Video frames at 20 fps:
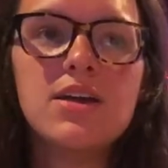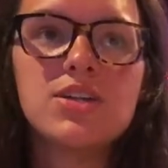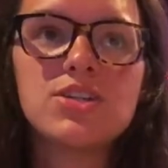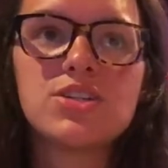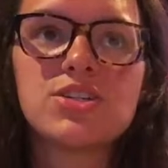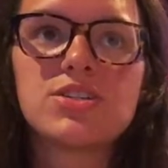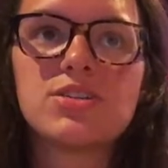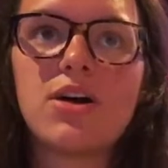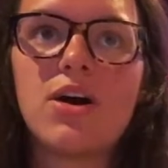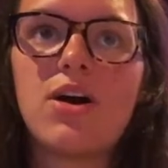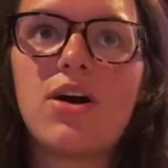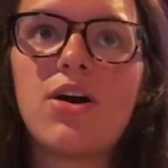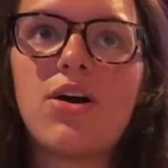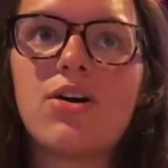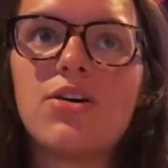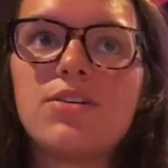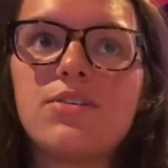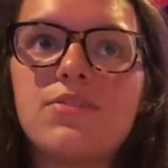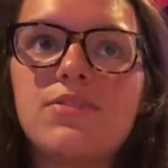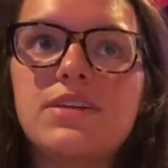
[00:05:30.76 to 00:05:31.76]
just
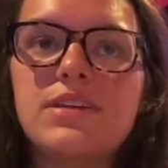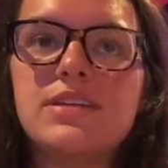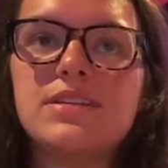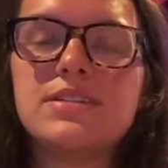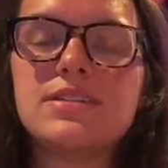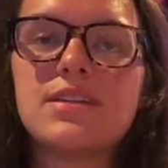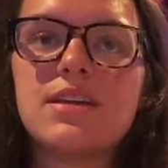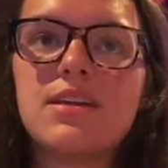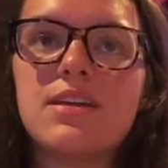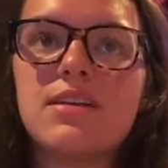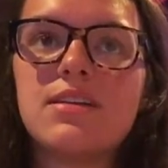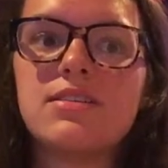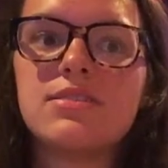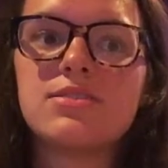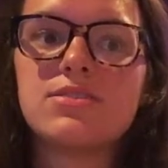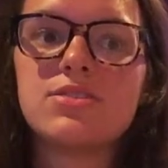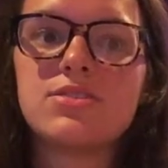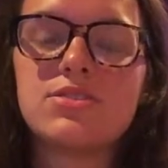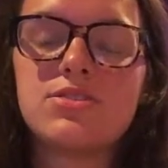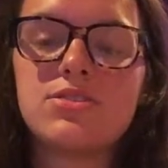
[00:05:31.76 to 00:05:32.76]
all of these
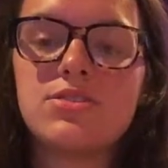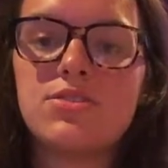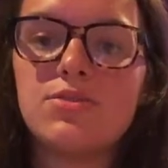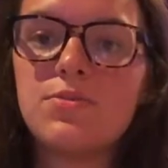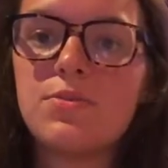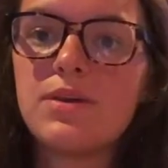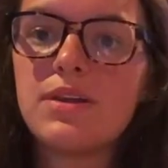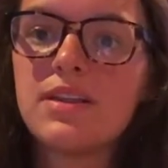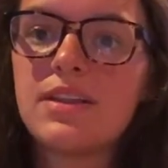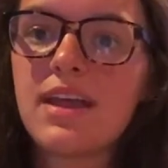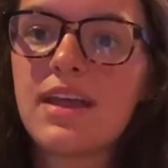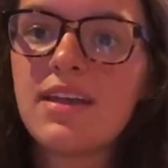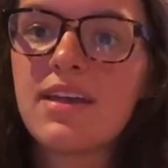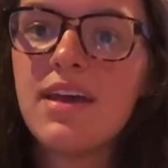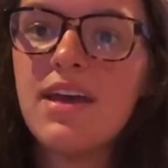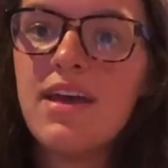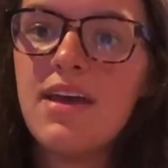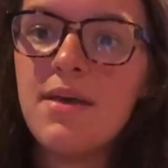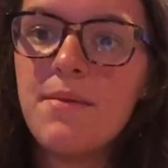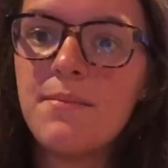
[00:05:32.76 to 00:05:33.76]
stupid, like,
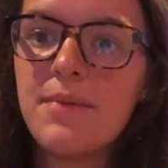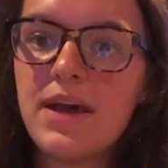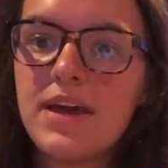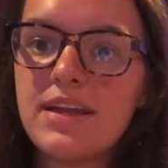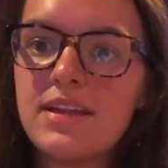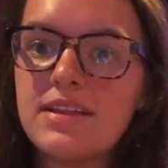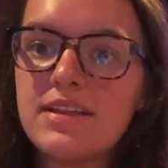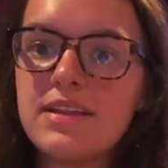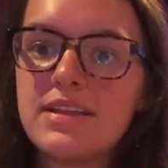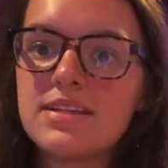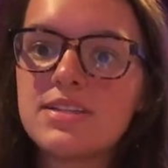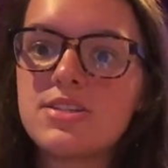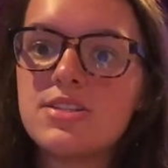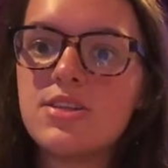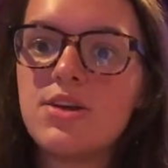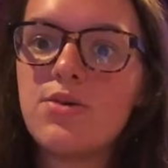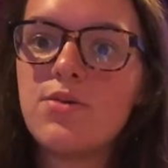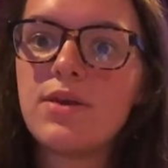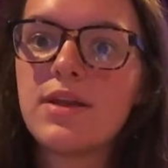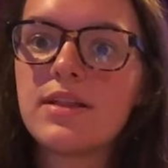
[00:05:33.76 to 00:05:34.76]
petty things,
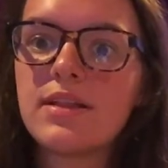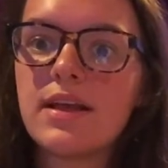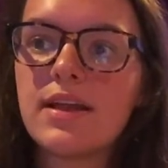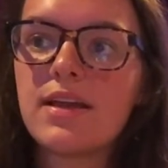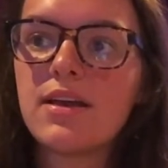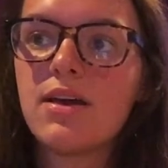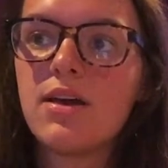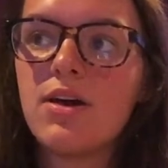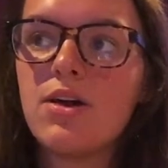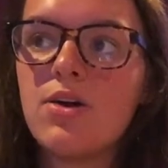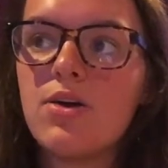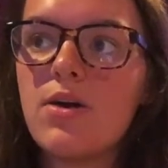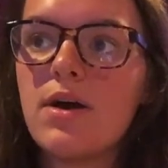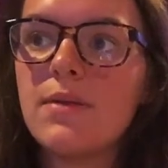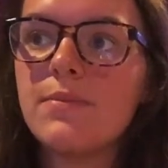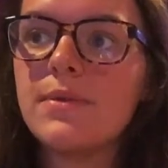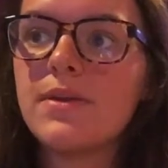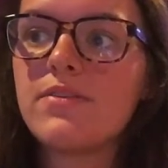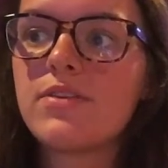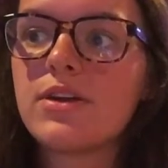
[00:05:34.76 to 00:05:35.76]
knowing like, oh,
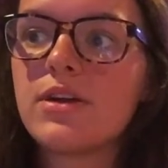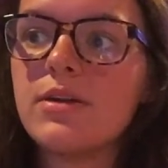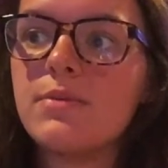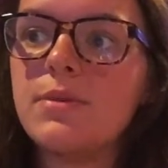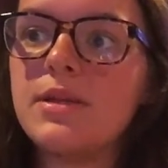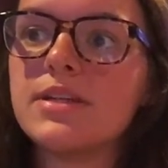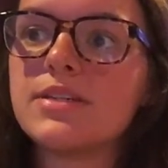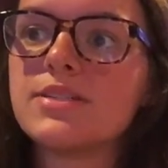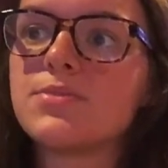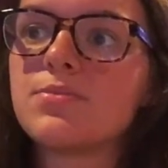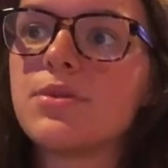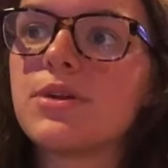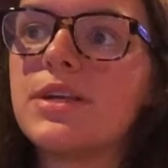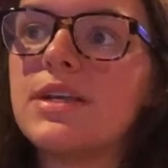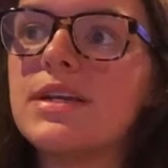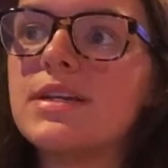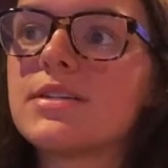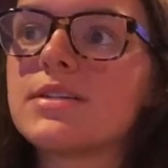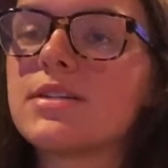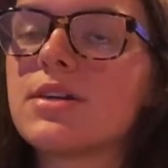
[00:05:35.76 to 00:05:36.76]
I'm never gonna be as
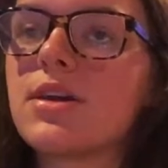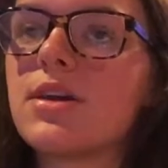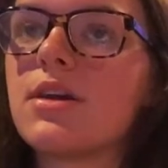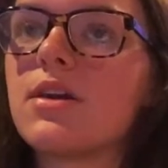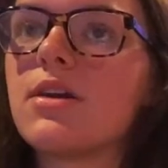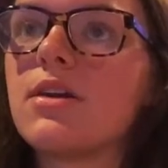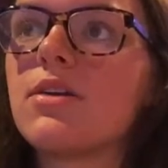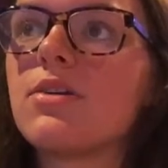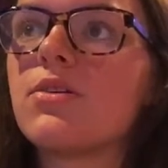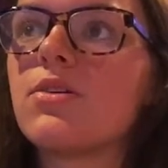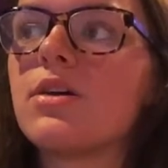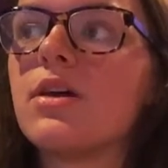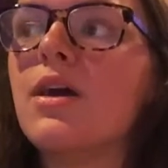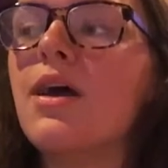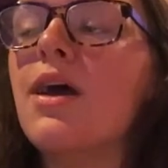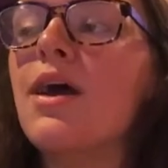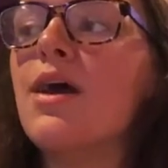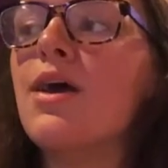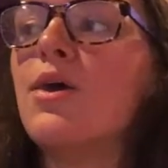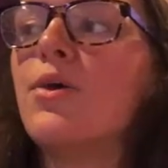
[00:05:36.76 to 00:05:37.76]
pretty as her, or
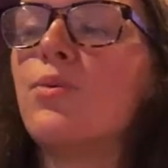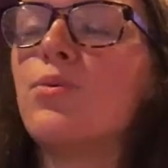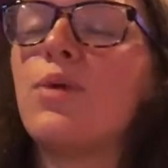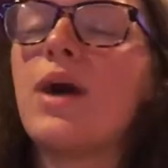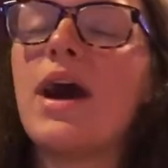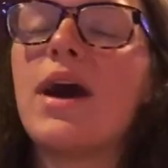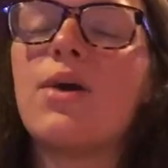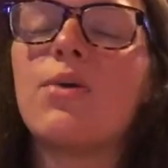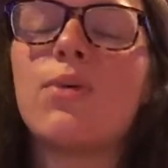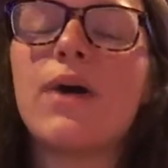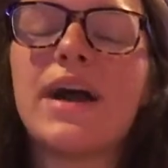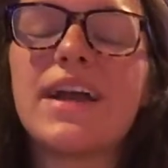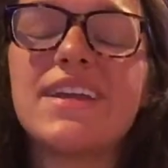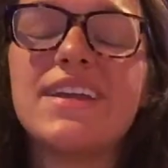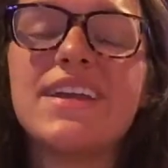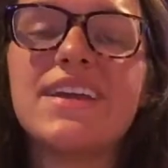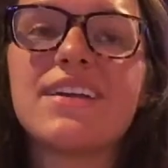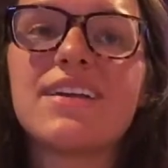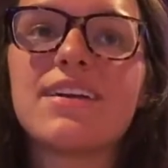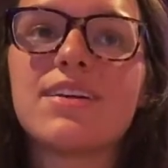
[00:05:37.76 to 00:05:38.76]
wow, why
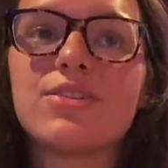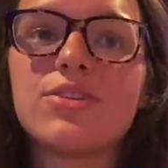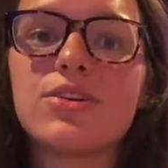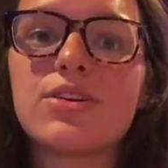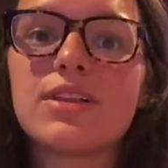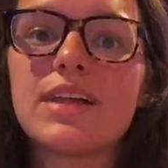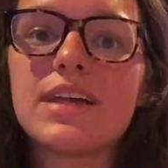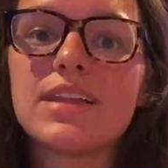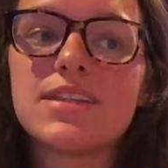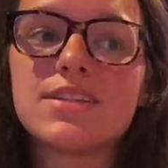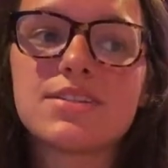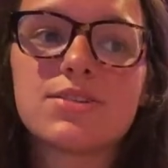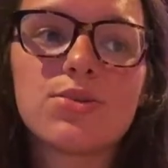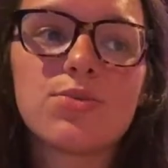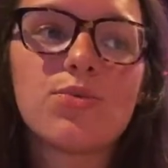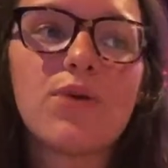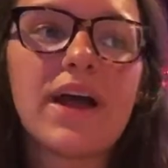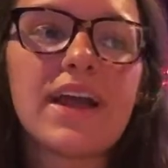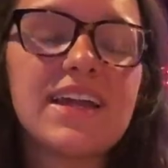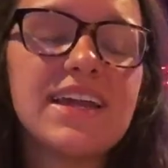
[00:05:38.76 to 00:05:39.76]
can't I look like this, or
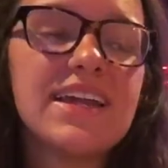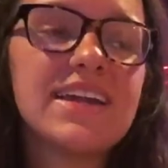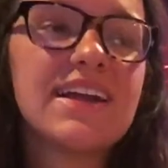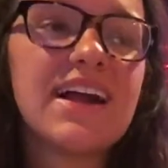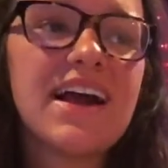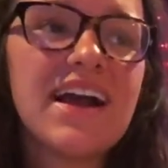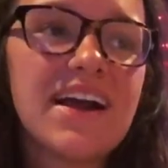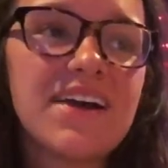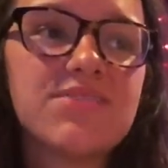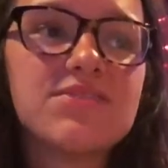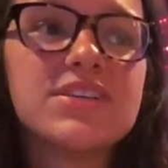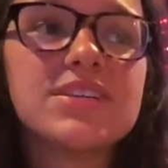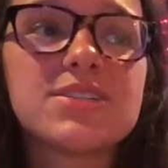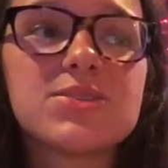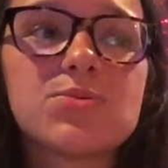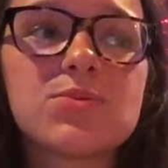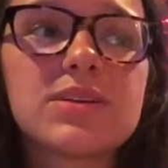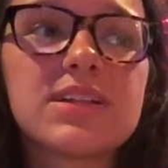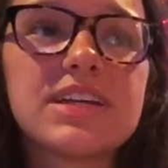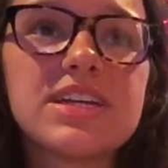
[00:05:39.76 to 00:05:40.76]
why can't I have
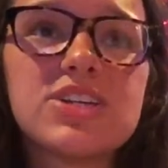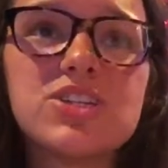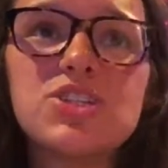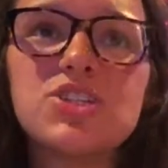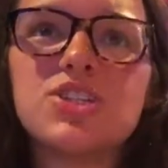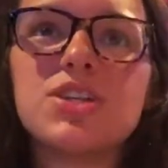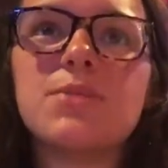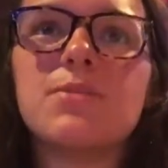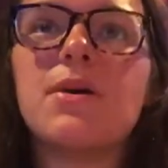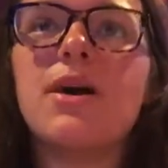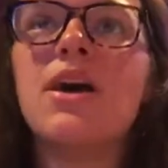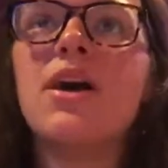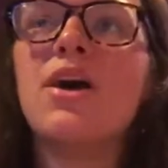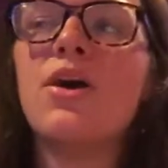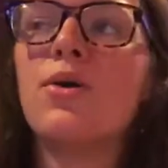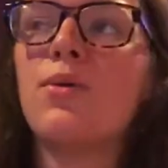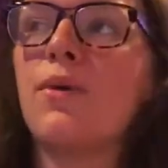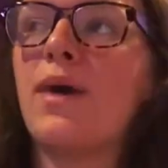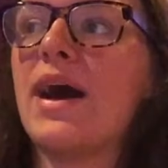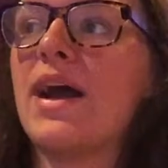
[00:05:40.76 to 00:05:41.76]
this relationship,
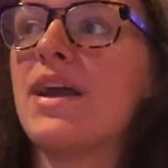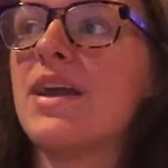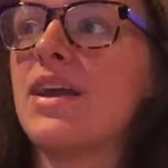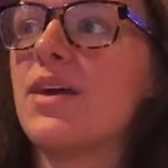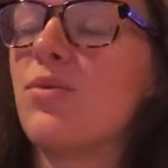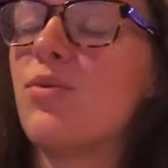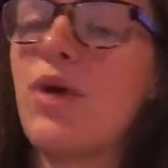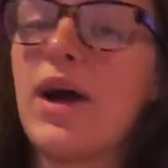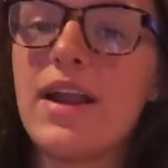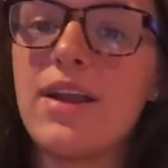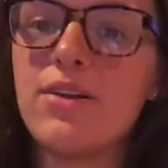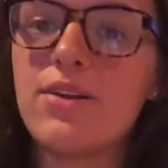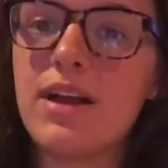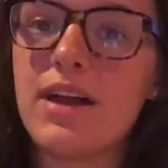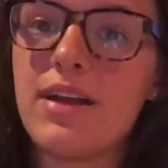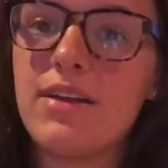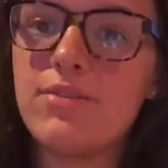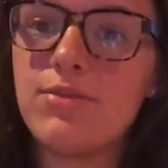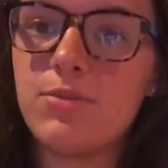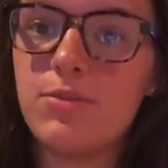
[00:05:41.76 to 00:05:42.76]
why don't
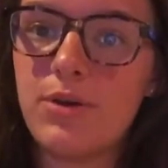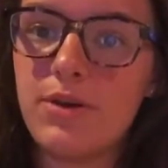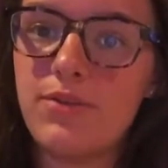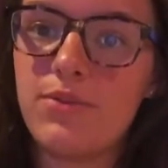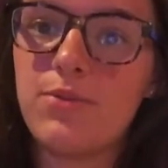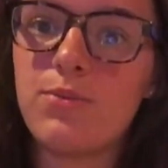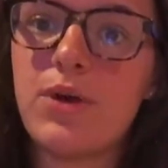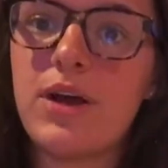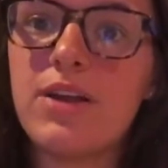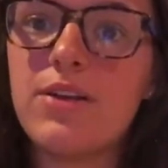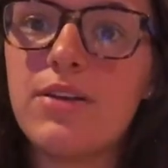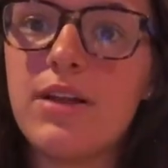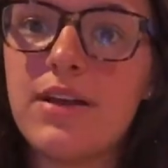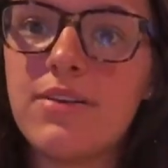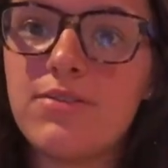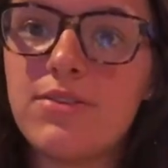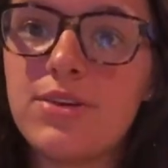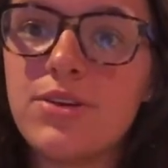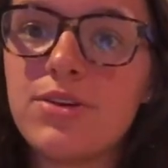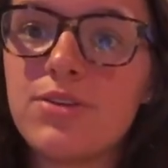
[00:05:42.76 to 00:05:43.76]
I have a boyfriend, why don't I
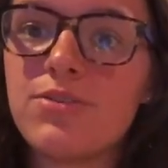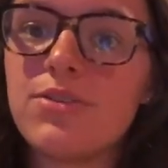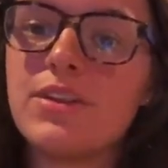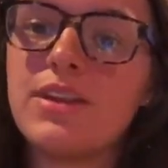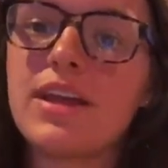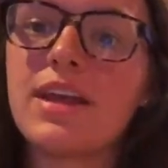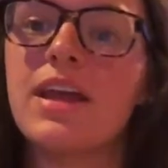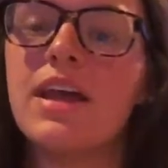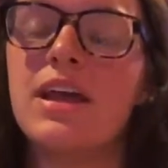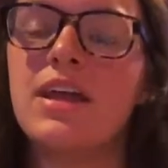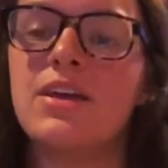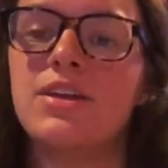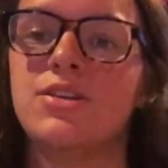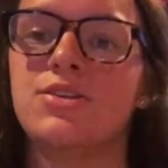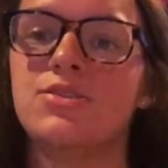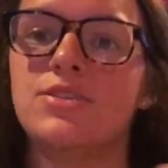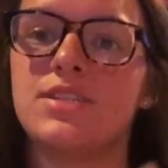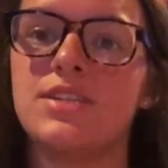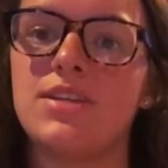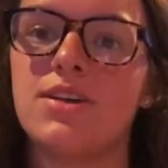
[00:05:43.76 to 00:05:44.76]
have a girlfriend. Like,
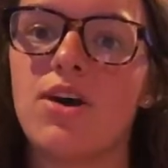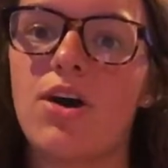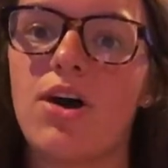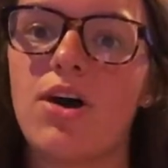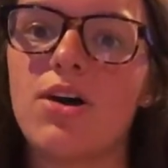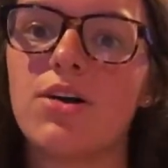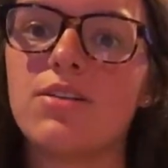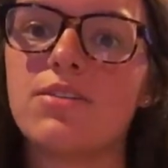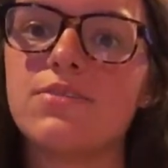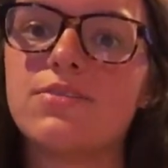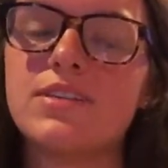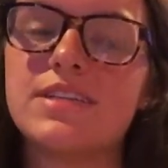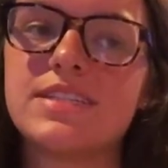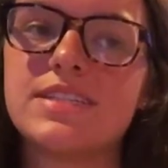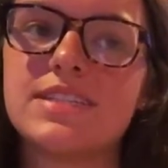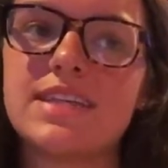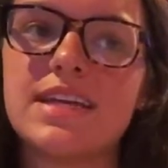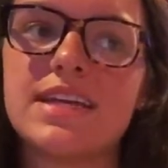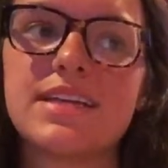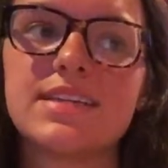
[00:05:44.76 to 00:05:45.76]
you see all of these
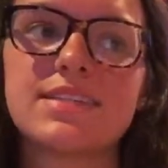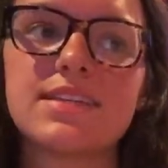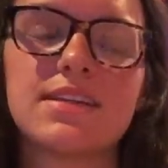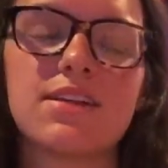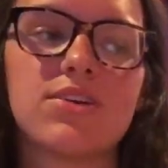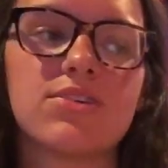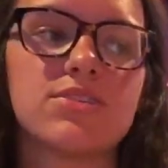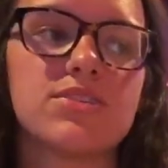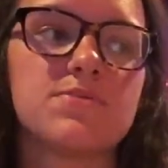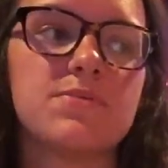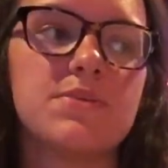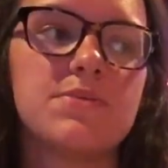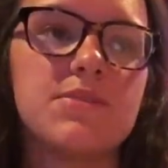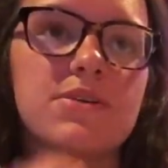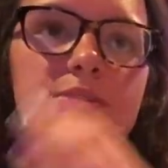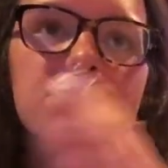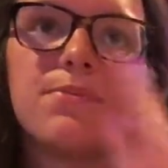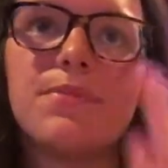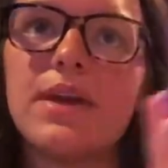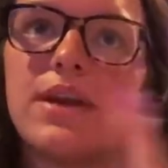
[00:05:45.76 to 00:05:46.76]
things and all these people
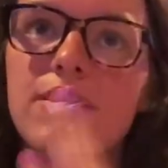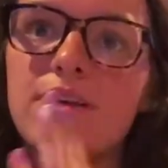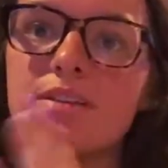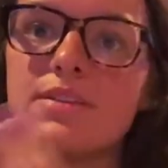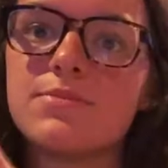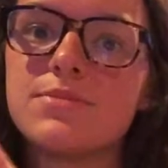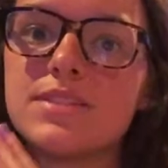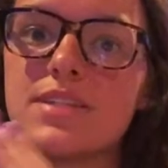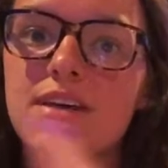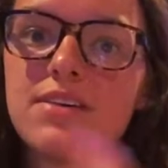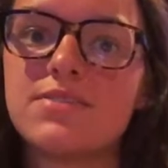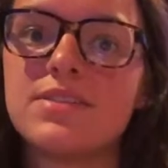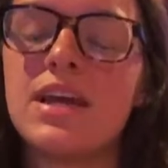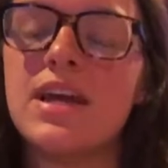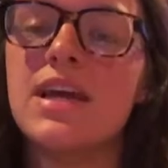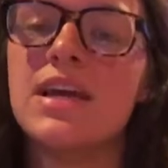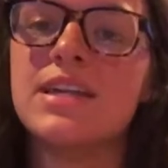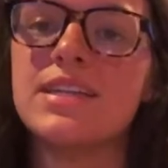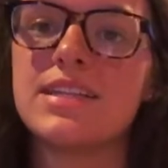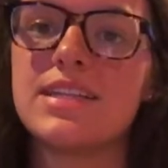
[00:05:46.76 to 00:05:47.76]
comparing themselves
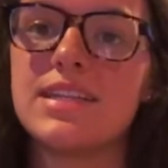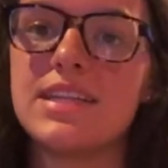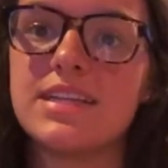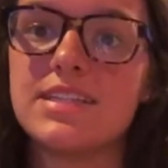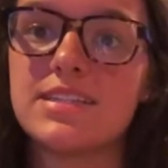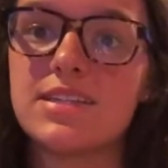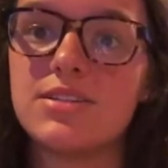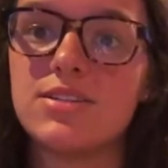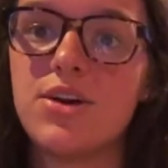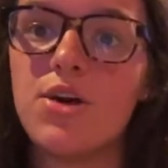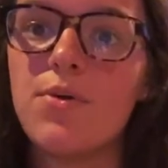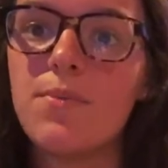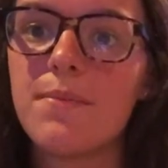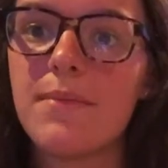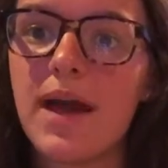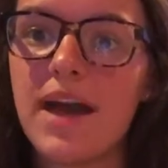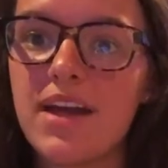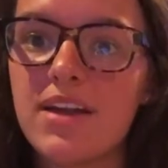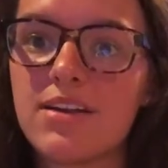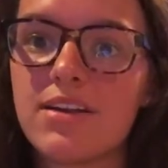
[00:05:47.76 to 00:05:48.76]
to things that don't
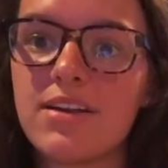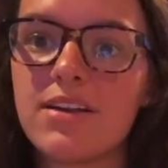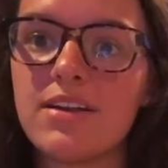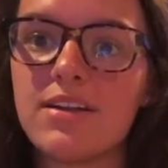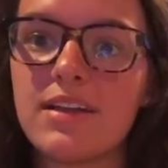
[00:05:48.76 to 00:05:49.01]
matter.